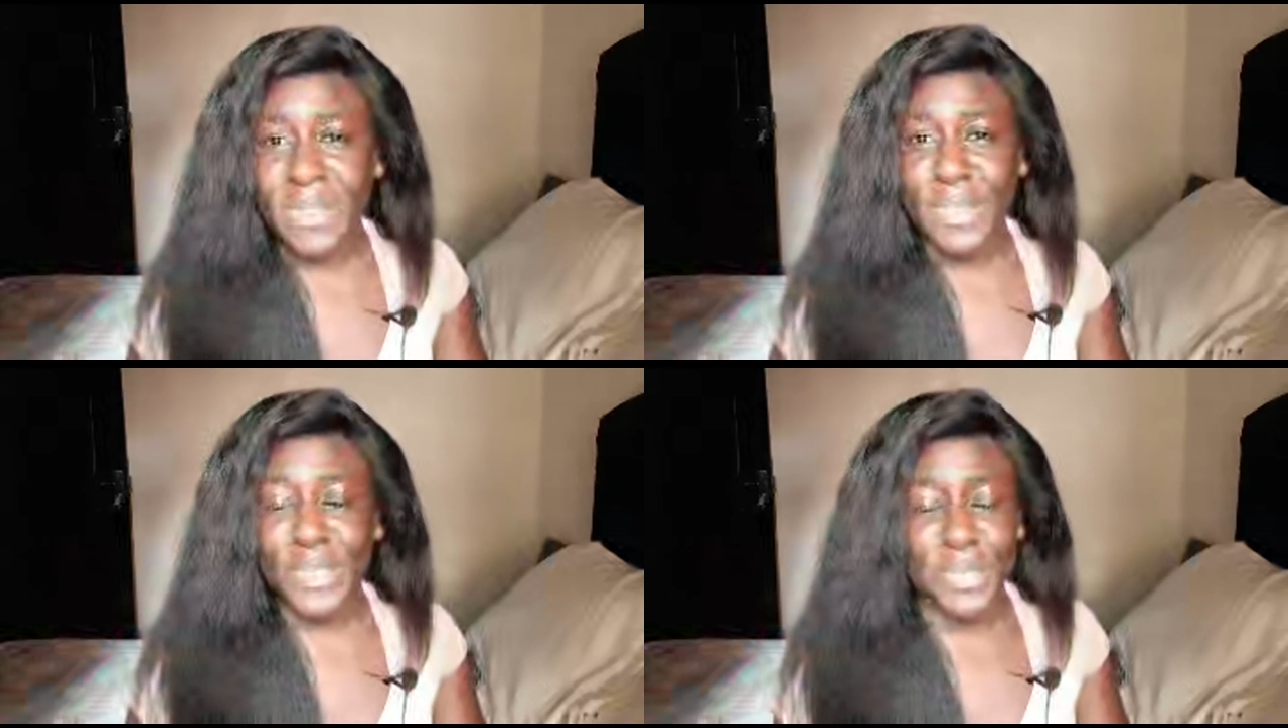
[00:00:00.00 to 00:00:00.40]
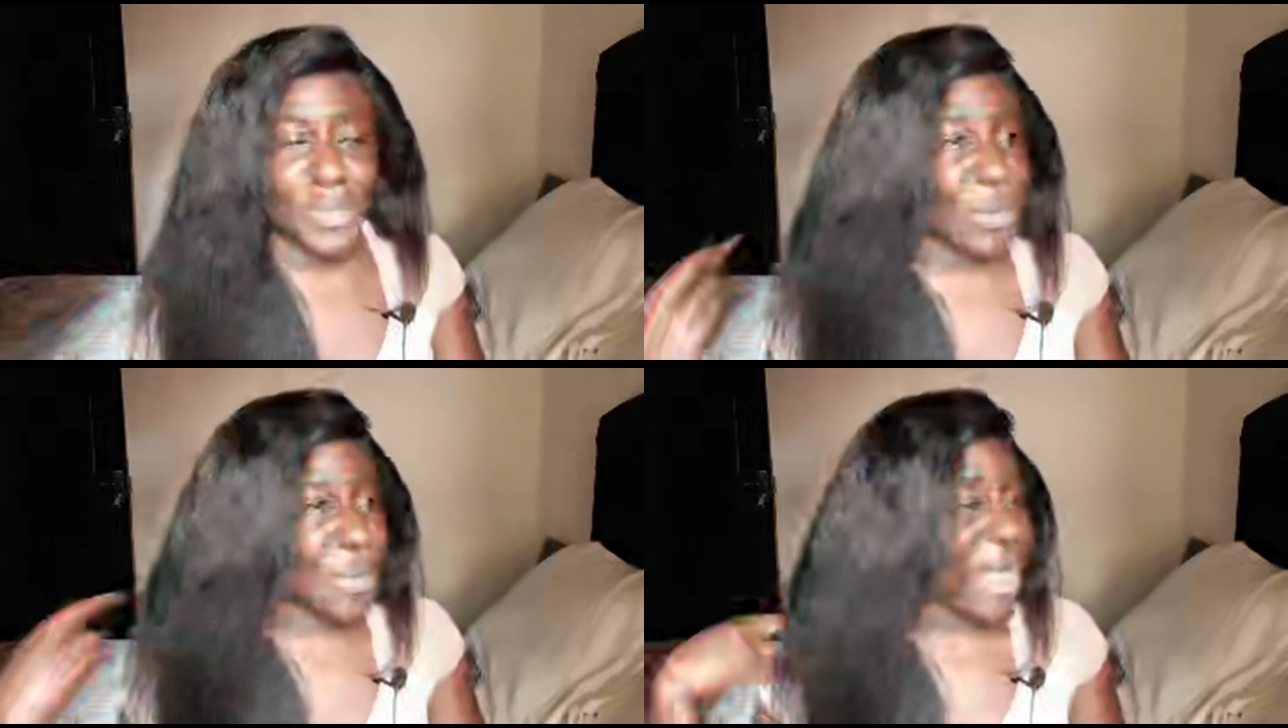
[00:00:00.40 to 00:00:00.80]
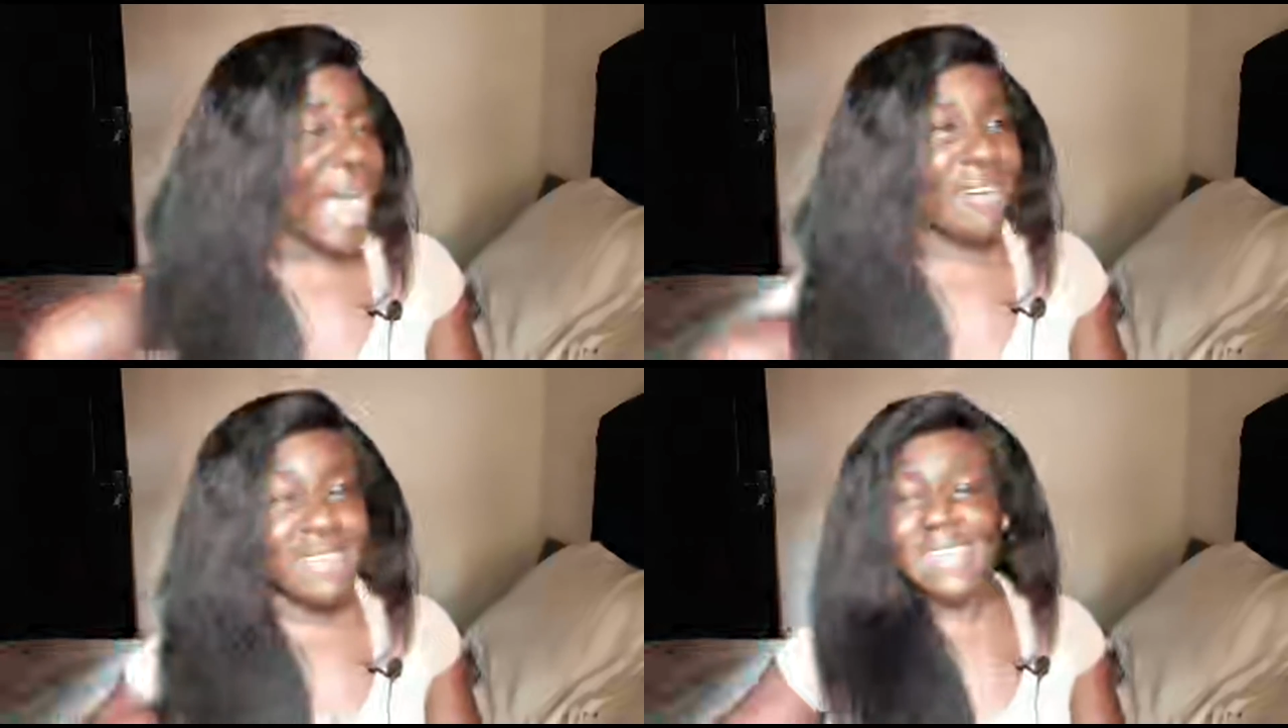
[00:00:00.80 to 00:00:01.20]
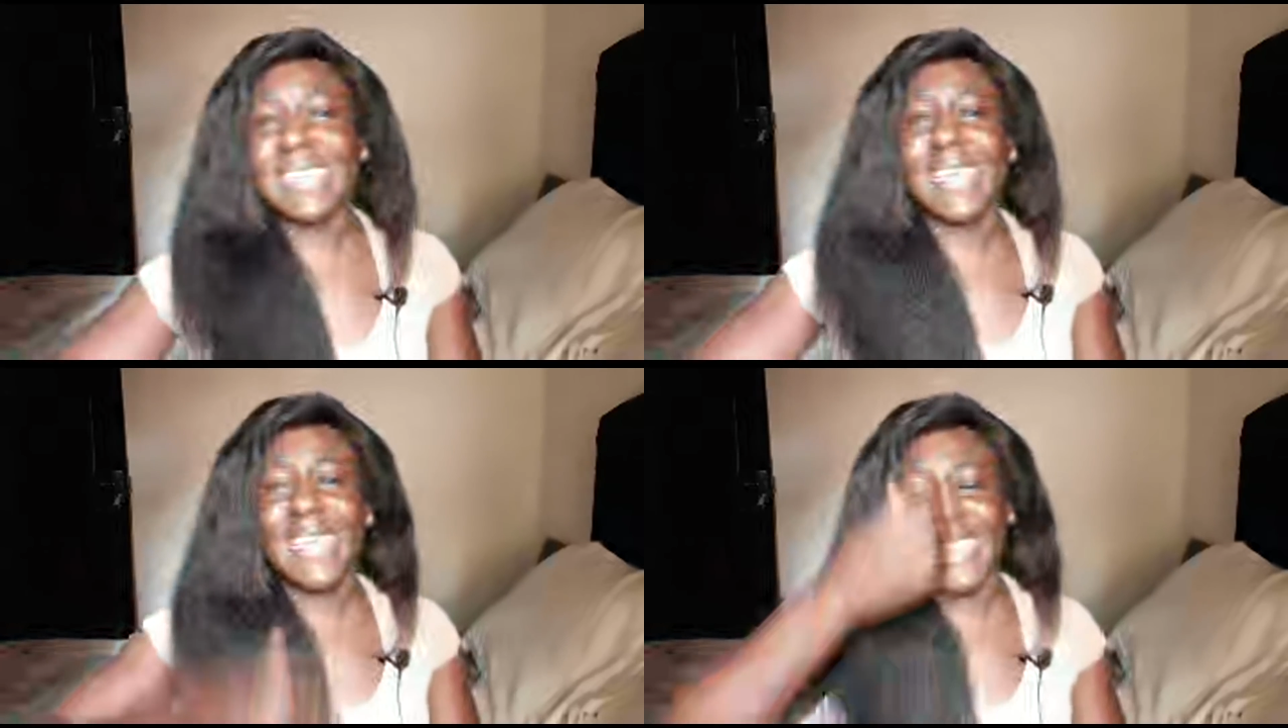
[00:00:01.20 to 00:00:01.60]
You know, I was just
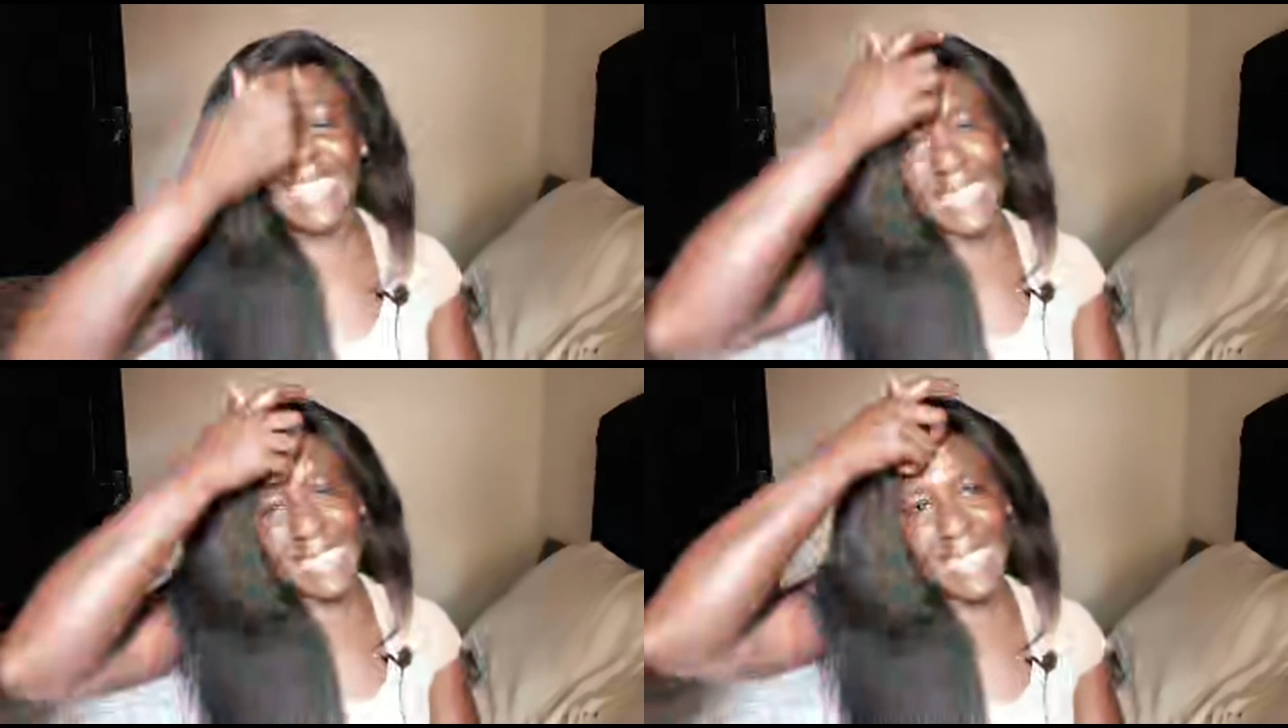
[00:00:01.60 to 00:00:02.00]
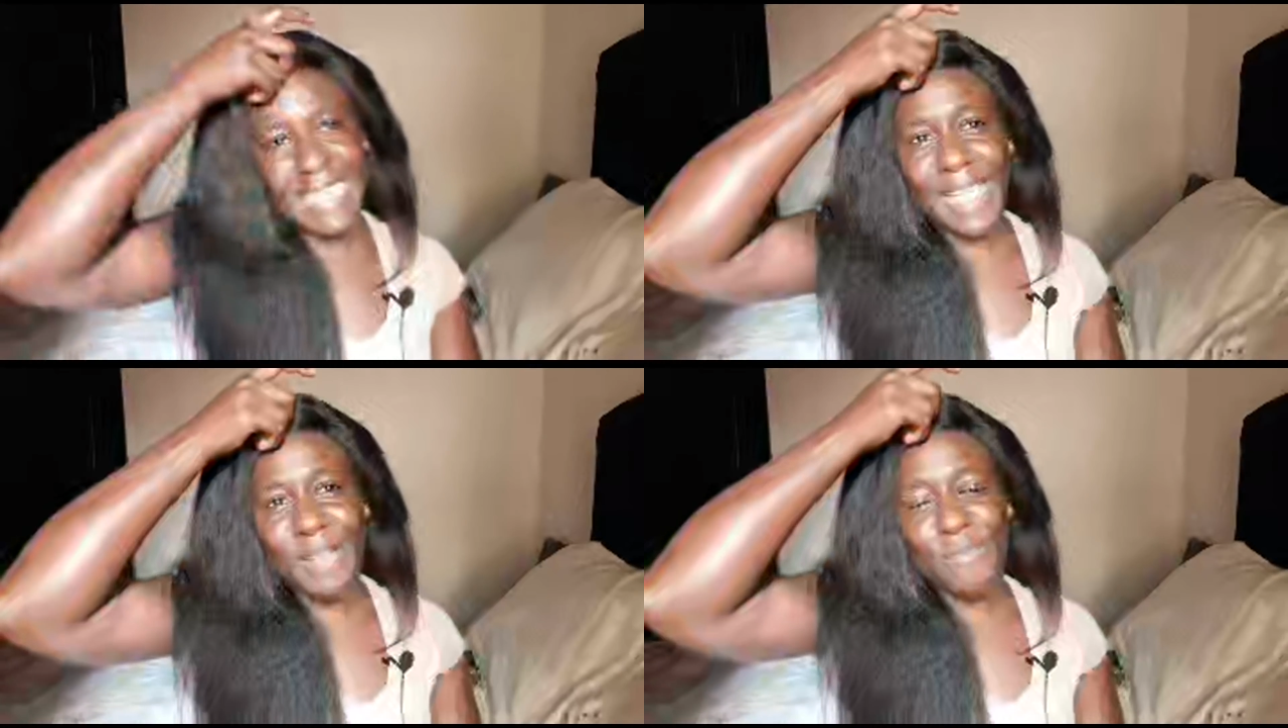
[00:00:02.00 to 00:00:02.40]
thinking like that, like,